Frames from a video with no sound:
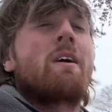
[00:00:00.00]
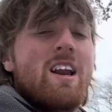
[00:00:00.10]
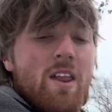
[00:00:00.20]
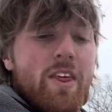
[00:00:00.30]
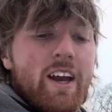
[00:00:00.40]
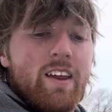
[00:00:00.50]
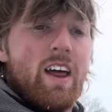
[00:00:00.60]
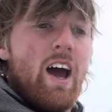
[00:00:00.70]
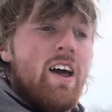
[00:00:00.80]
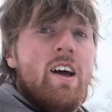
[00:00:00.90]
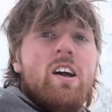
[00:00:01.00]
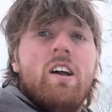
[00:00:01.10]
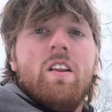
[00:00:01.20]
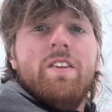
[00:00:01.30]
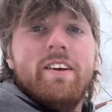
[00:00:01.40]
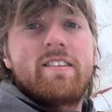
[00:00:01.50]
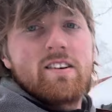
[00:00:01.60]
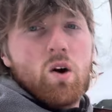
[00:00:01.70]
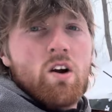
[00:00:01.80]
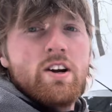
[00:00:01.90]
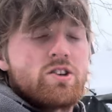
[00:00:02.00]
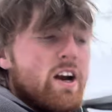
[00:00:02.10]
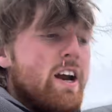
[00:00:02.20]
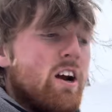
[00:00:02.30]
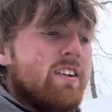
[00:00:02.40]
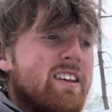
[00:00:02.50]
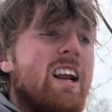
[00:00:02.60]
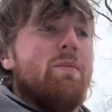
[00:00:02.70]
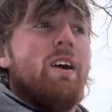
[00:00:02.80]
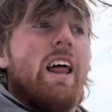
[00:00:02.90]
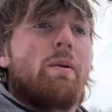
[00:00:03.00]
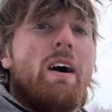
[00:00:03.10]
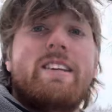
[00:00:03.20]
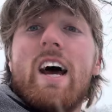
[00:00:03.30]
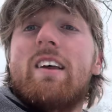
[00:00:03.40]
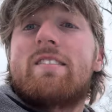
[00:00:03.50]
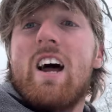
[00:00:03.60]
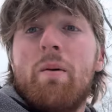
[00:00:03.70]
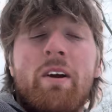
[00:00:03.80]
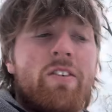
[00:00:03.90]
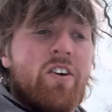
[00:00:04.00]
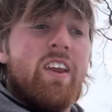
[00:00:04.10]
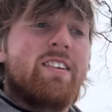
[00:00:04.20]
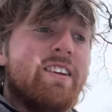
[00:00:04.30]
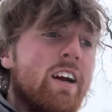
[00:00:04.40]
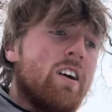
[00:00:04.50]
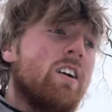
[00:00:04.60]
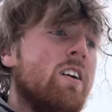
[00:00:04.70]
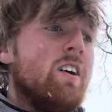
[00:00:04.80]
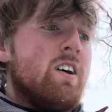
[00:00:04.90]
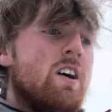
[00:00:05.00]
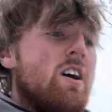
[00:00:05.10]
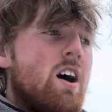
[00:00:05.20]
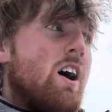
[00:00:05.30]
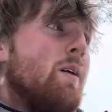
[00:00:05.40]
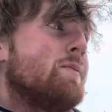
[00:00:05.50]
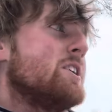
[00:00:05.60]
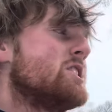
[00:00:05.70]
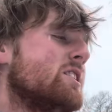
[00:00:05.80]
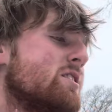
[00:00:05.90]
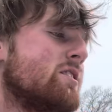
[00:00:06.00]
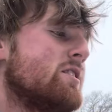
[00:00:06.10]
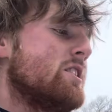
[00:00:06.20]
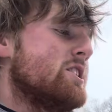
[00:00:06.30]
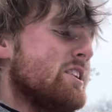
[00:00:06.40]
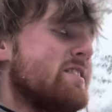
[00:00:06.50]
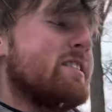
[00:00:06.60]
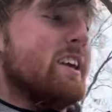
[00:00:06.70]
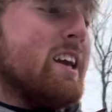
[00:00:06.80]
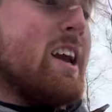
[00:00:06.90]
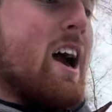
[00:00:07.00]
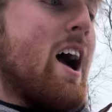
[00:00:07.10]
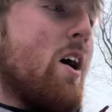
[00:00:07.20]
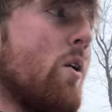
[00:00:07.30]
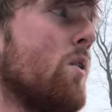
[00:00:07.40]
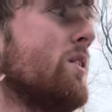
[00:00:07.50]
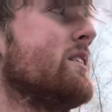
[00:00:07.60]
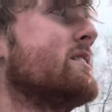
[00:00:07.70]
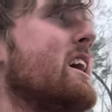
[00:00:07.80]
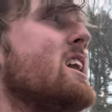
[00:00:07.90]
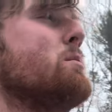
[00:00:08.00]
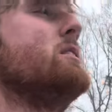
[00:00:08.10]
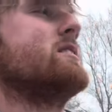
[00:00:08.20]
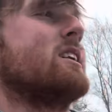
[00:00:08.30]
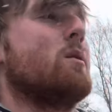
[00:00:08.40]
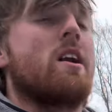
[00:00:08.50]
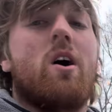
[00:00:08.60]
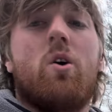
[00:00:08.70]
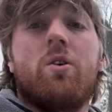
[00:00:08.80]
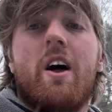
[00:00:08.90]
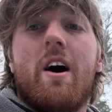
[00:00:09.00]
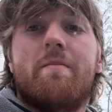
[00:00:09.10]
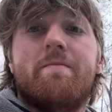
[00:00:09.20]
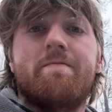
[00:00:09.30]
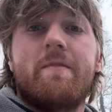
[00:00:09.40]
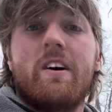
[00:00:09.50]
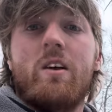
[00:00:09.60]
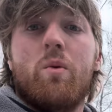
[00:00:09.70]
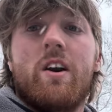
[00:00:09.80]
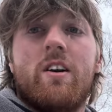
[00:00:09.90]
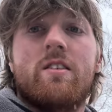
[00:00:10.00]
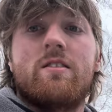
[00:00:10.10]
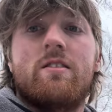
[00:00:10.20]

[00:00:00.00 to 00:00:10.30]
kind of thinking that this storage right here is gonna be like my test dummy for this year, to just see how this canopy is gonna want to hold up in the winter,